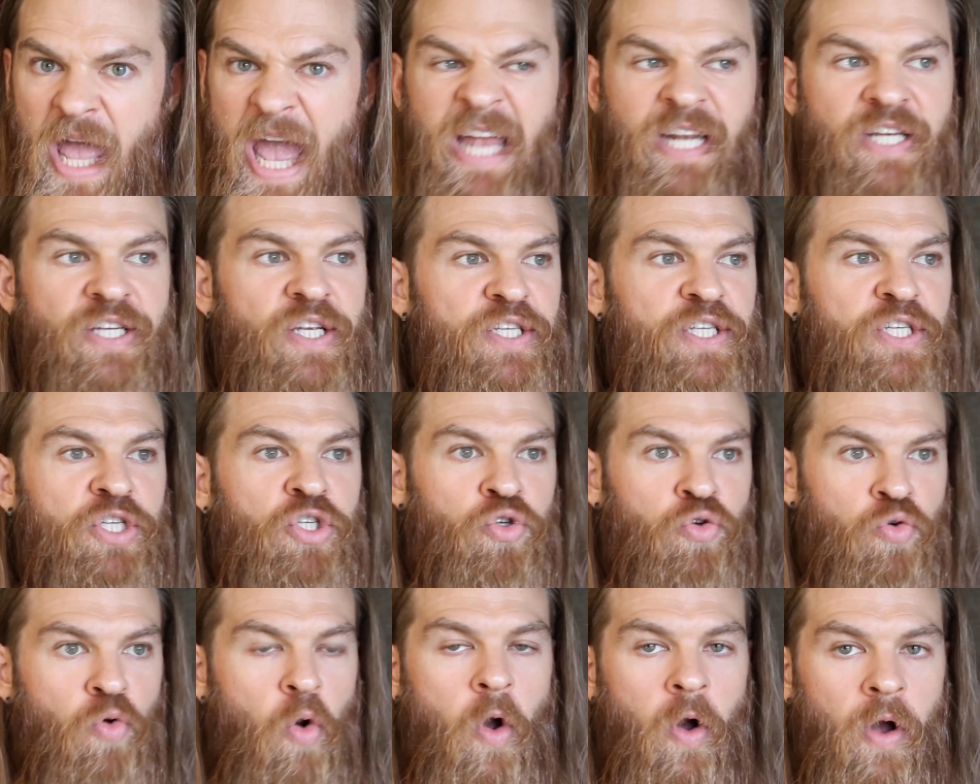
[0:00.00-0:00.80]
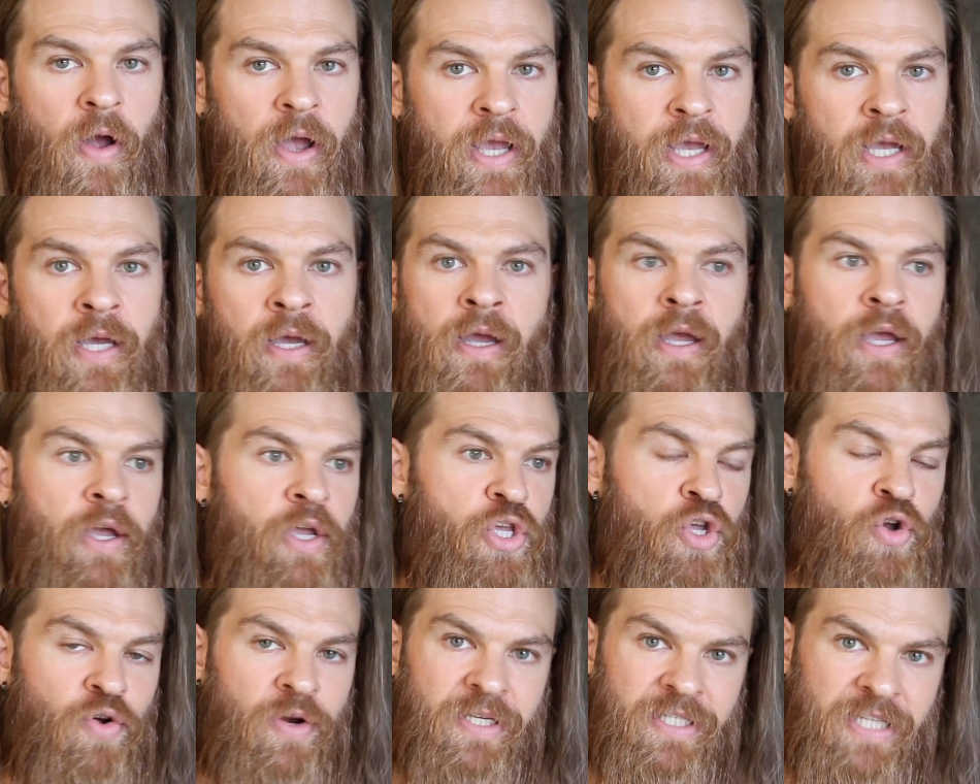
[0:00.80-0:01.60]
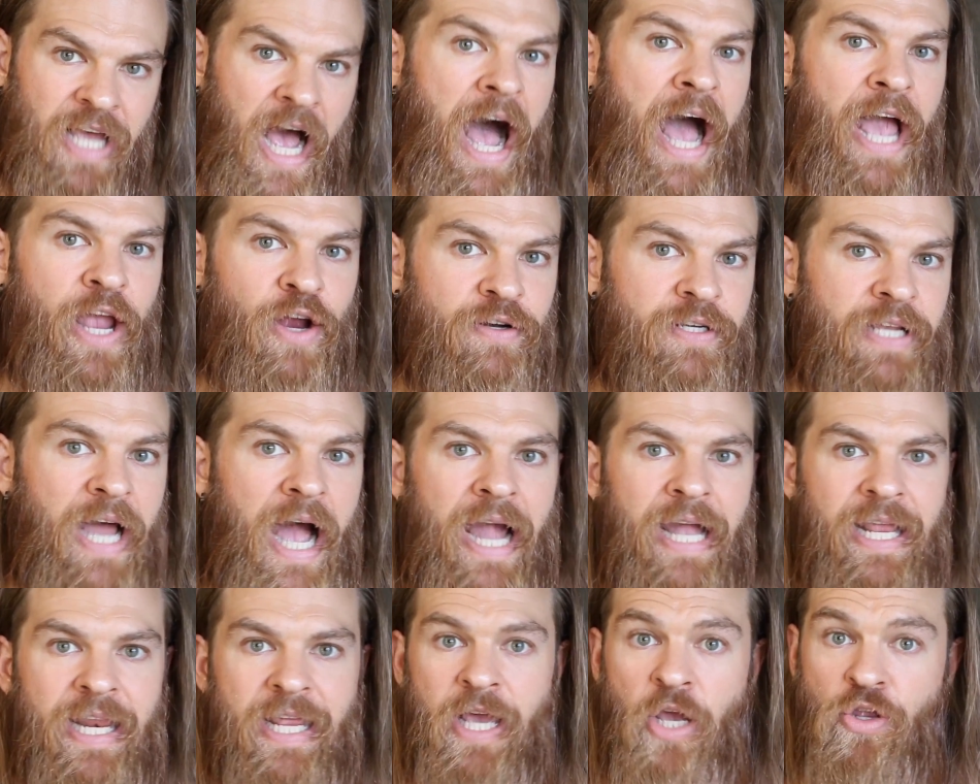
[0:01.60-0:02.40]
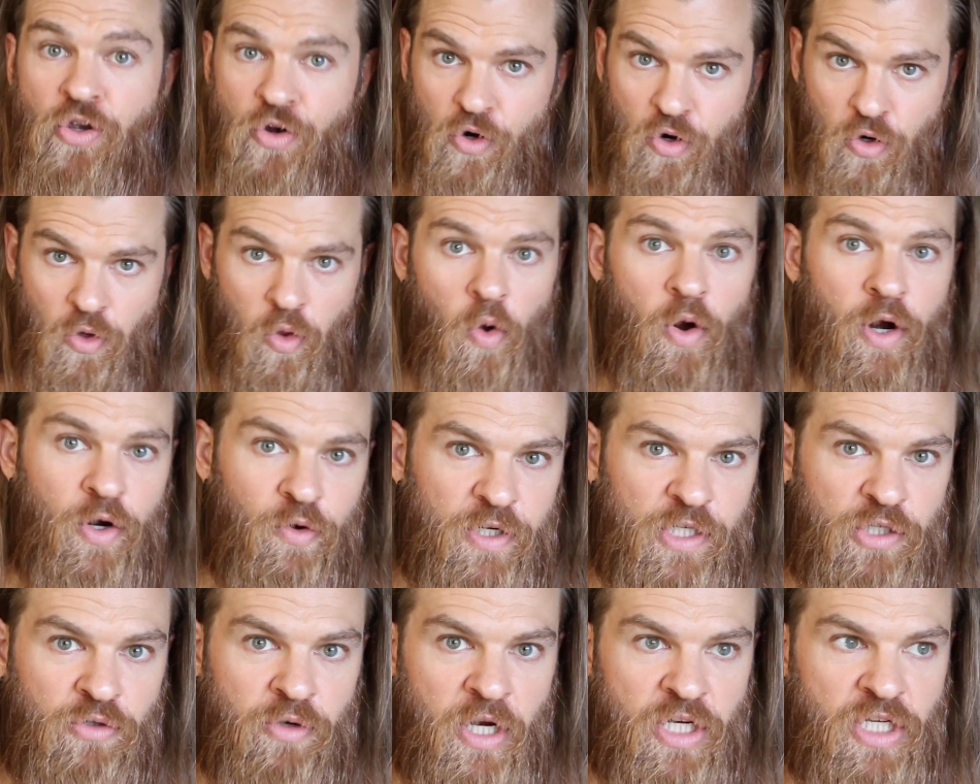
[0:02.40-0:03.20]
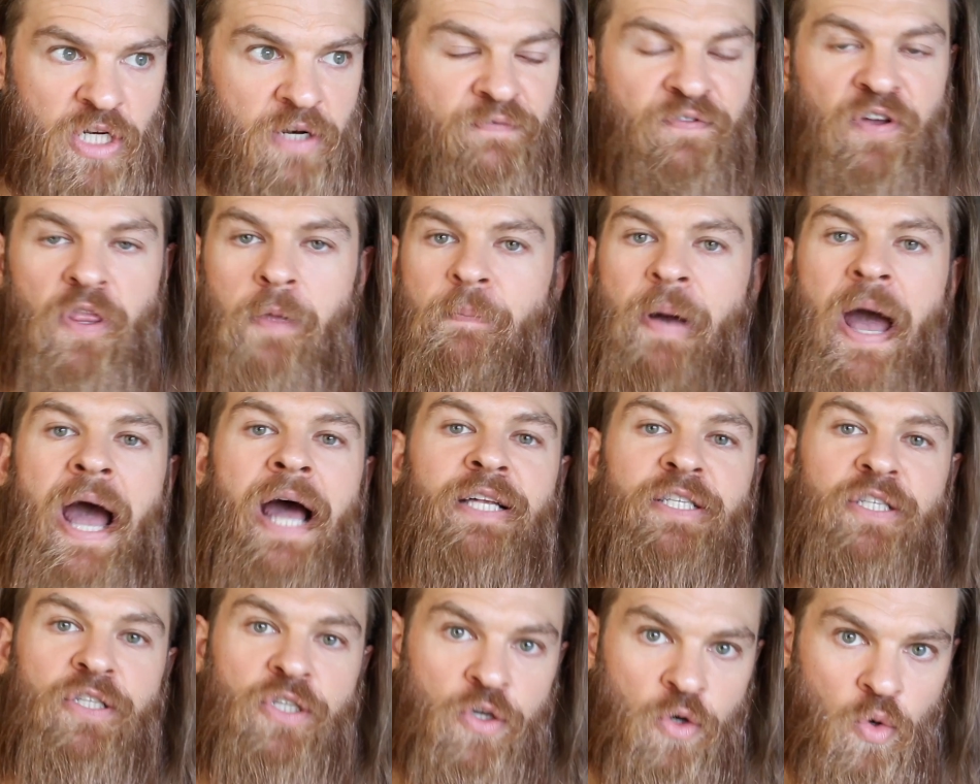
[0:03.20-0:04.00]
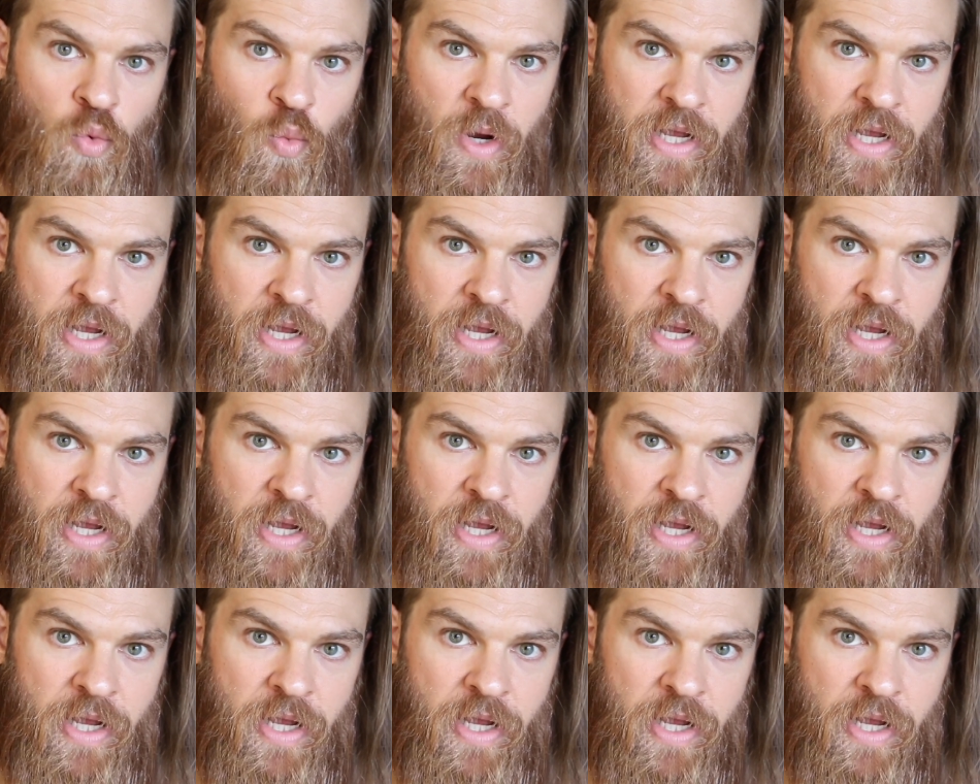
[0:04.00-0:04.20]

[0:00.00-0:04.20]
and destroy your entire dieting and your caloric restriction for the past two